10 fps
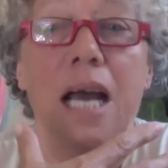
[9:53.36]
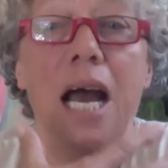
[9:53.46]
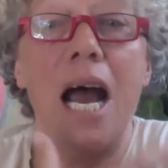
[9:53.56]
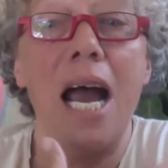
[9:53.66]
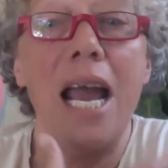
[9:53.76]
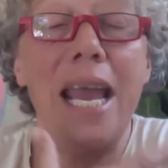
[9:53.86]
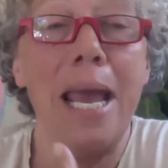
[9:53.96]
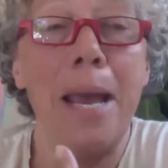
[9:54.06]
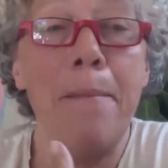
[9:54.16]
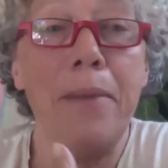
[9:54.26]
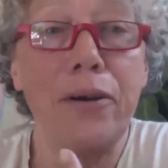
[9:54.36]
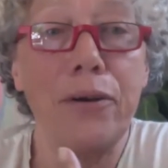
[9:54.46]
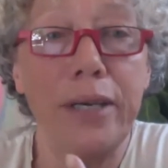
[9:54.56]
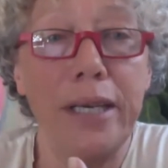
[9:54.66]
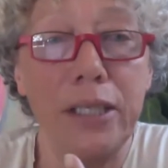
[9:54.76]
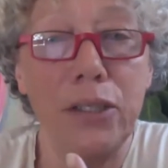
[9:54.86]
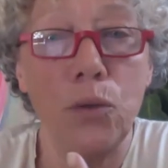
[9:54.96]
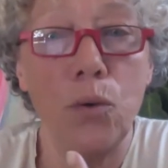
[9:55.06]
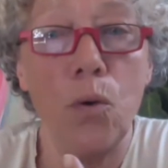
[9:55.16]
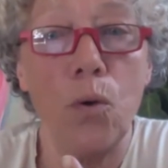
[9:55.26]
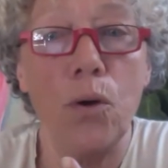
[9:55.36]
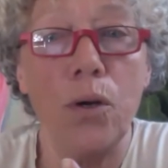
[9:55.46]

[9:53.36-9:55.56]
I am a creator.